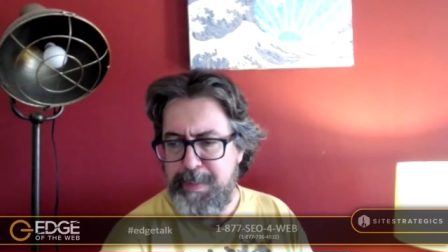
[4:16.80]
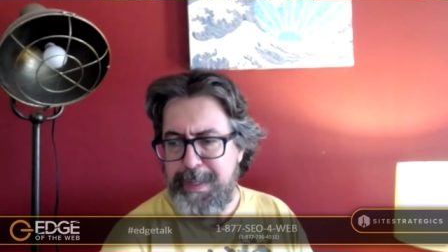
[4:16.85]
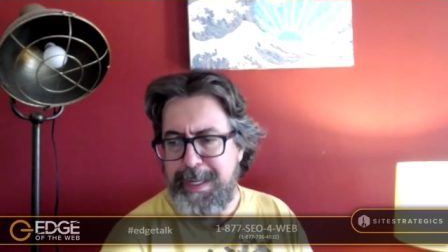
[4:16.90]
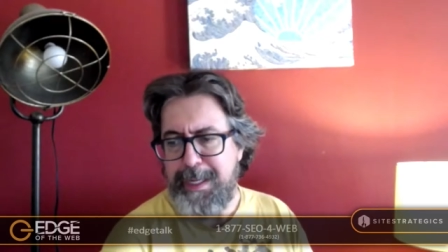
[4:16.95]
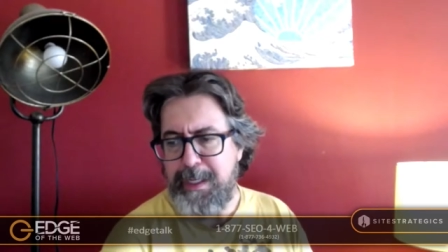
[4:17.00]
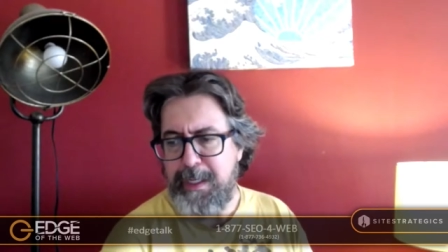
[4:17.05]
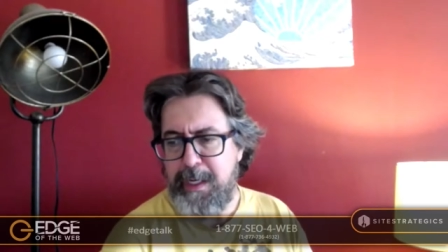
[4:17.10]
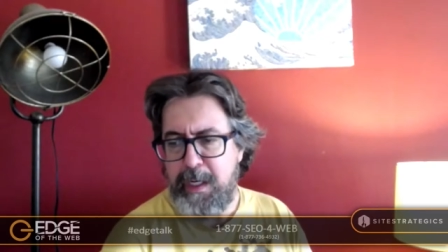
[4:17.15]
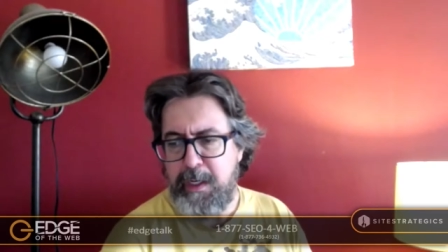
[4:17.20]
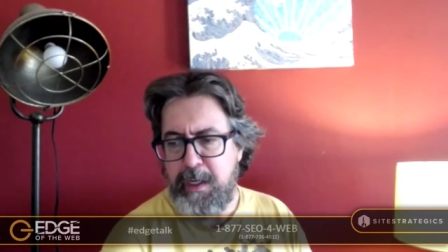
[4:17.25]

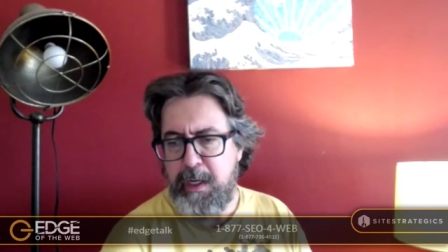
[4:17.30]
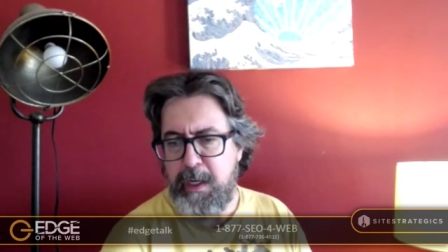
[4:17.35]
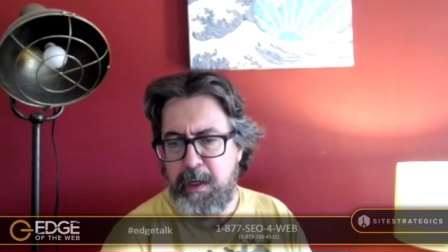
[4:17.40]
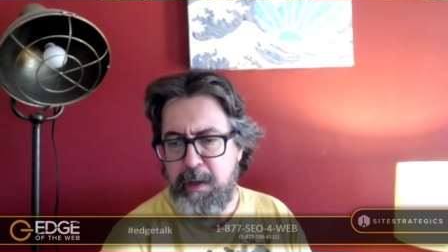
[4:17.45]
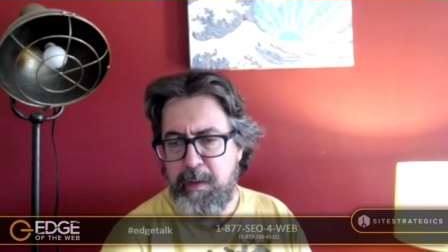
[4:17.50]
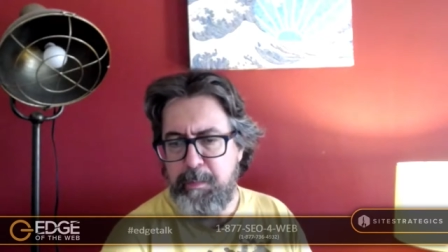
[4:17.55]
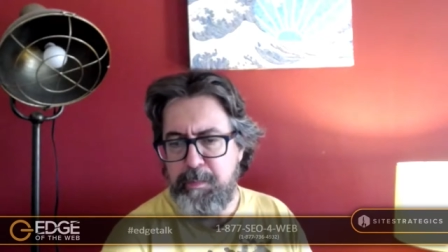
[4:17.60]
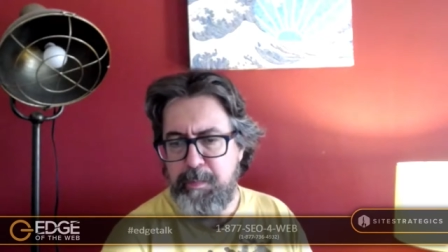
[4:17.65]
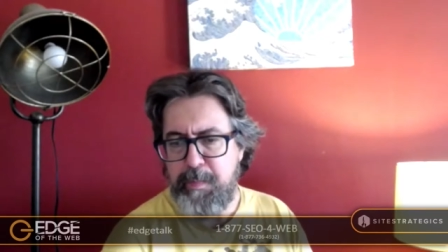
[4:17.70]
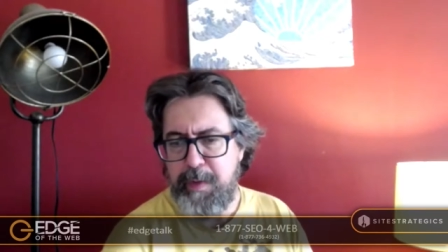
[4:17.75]
being in
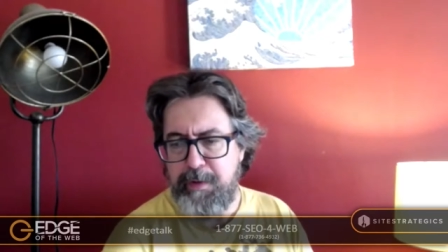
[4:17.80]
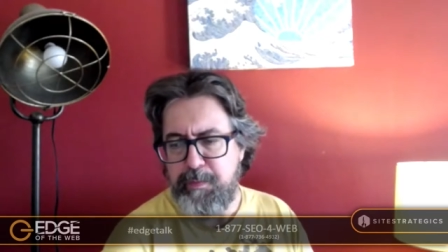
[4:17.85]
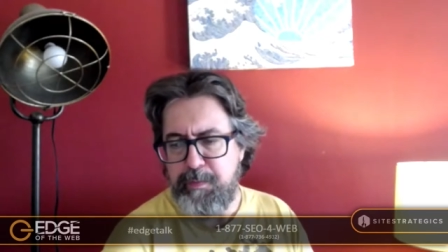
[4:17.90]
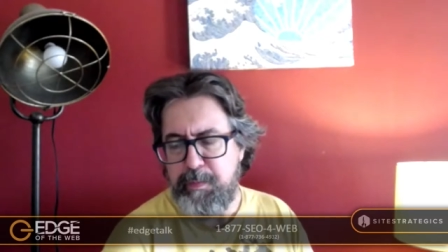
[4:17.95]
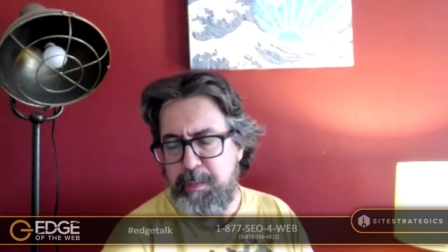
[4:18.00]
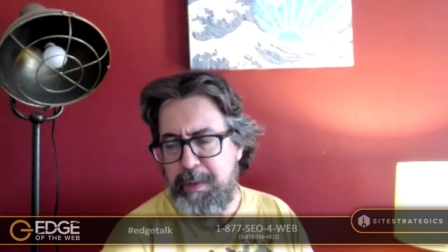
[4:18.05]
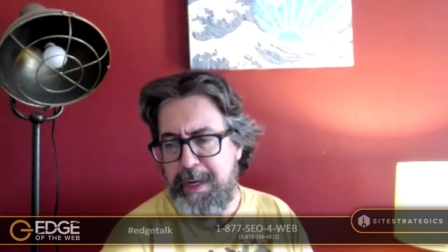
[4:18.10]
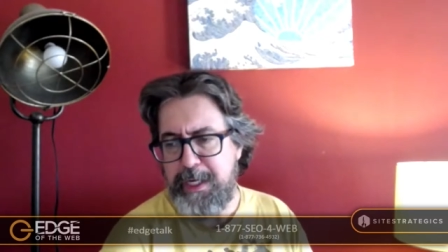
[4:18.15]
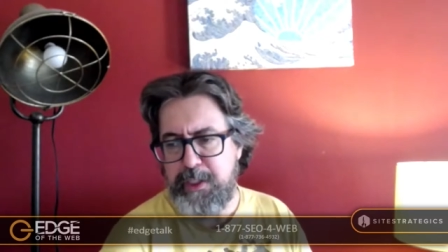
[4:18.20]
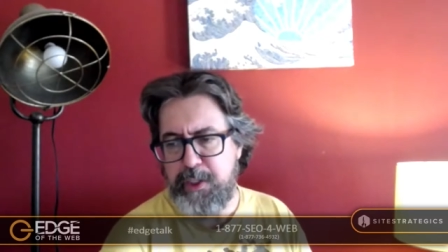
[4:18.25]
an
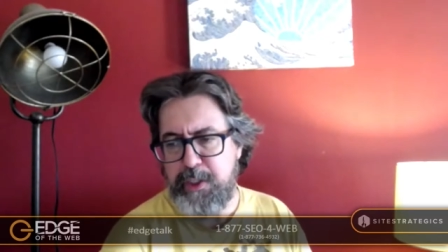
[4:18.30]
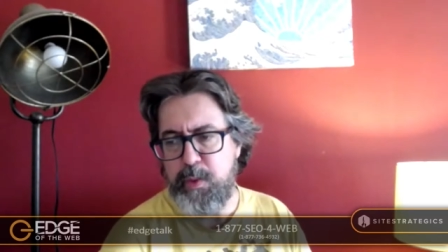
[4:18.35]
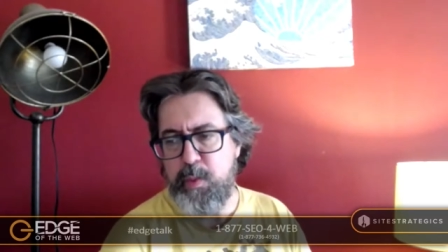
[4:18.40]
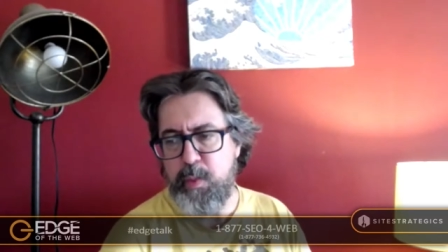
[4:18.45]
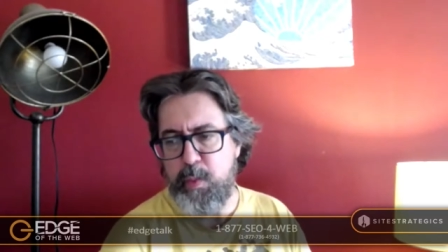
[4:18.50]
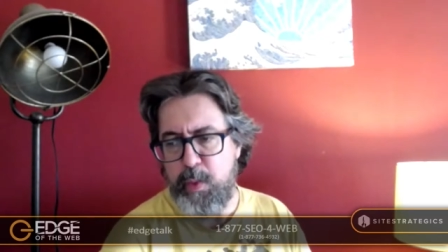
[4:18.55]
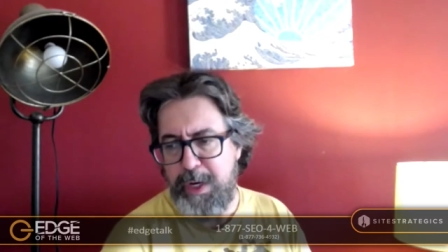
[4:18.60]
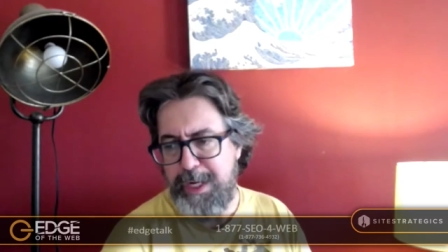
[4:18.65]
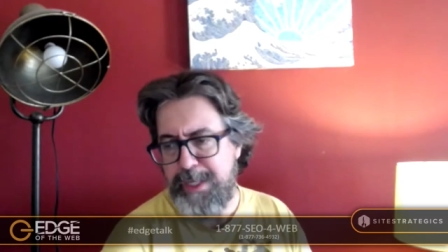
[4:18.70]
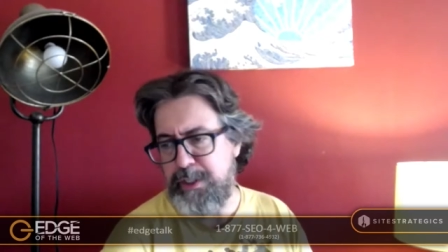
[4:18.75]

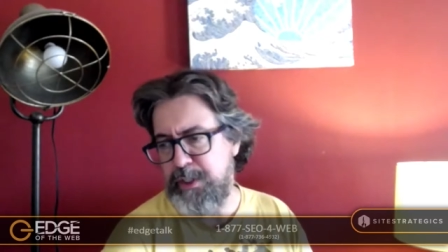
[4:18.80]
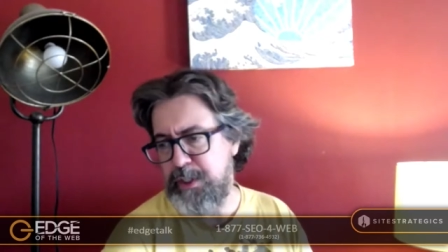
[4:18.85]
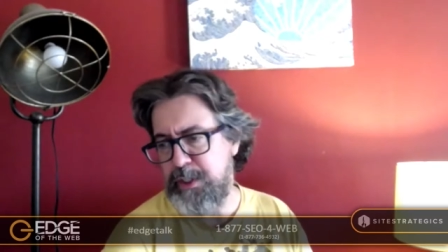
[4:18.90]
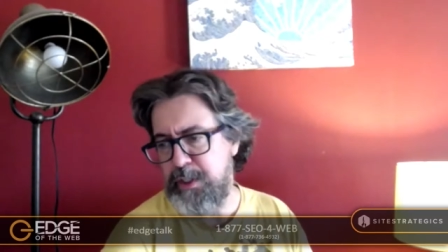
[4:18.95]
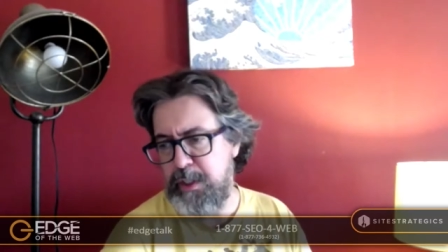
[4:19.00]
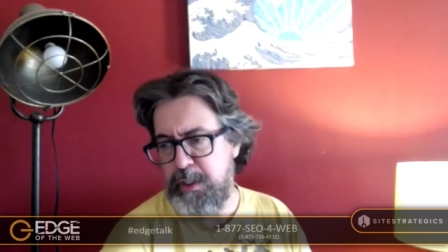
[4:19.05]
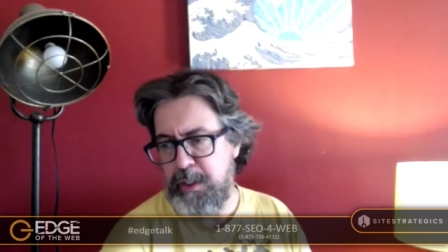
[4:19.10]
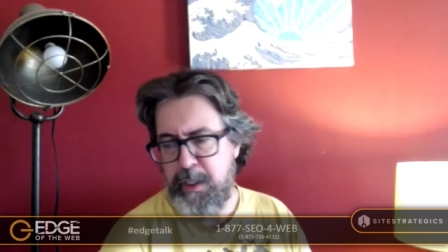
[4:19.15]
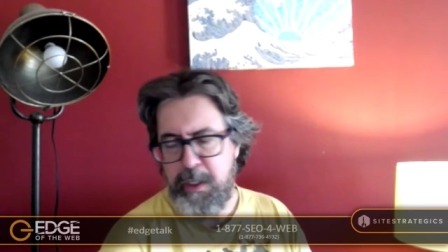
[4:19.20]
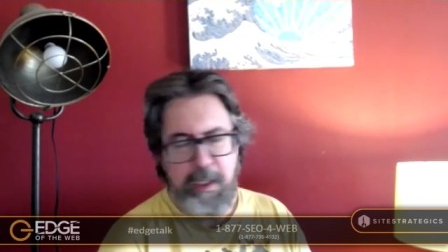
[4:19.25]
information
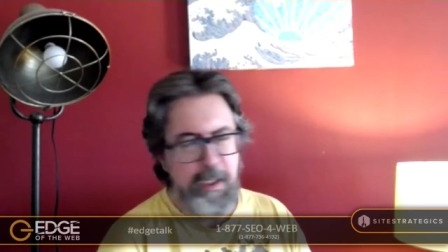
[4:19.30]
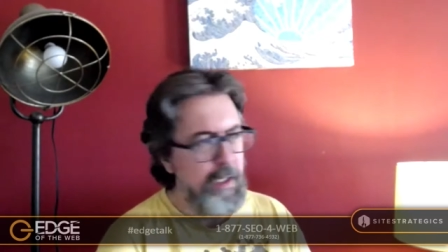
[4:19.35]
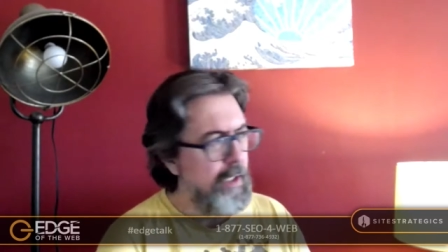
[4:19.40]
rich